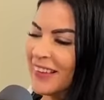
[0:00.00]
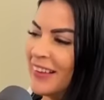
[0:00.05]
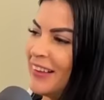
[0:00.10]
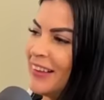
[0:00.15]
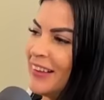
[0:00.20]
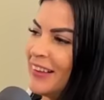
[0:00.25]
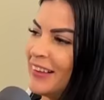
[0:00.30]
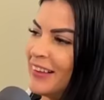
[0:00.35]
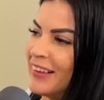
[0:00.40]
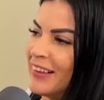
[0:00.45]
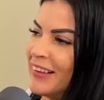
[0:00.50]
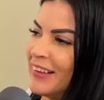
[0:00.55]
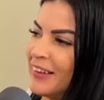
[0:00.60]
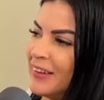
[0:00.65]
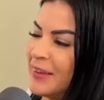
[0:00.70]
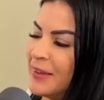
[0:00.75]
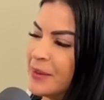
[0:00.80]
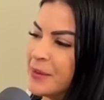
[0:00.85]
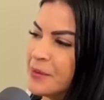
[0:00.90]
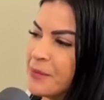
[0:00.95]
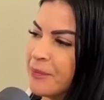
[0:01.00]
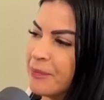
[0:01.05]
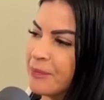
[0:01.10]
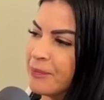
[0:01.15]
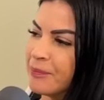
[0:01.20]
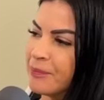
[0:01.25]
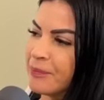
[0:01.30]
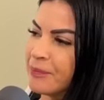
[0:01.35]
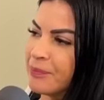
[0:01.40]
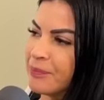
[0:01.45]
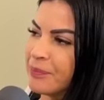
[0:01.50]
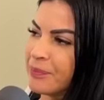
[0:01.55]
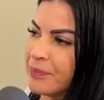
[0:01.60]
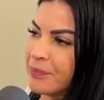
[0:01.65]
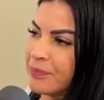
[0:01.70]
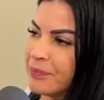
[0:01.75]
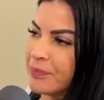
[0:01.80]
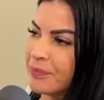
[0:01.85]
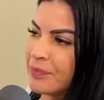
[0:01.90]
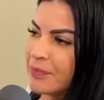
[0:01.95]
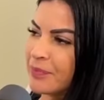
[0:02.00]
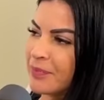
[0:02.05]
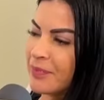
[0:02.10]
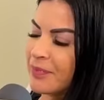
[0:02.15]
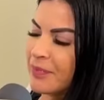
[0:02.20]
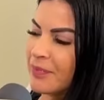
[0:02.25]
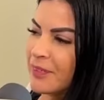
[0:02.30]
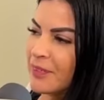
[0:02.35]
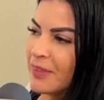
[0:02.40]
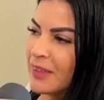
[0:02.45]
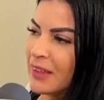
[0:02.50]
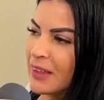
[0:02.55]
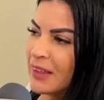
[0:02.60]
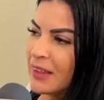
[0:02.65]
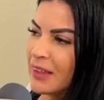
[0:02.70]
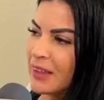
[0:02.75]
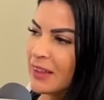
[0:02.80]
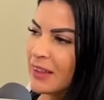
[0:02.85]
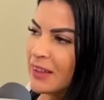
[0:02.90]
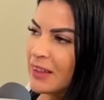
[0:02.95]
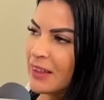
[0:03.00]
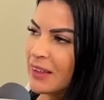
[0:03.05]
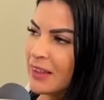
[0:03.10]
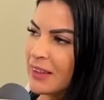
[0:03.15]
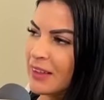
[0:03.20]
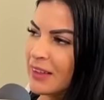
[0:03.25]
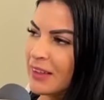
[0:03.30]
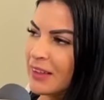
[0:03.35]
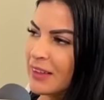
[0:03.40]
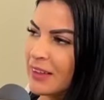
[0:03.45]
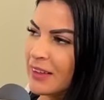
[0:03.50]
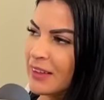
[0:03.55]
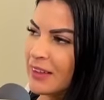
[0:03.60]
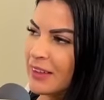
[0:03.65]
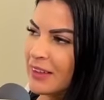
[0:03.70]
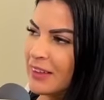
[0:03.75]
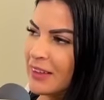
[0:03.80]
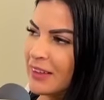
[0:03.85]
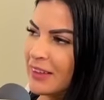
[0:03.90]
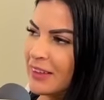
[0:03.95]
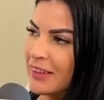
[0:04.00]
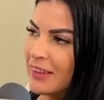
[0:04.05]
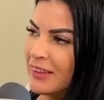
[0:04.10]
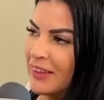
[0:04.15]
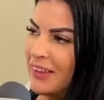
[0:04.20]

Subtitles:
The person shown says nothing.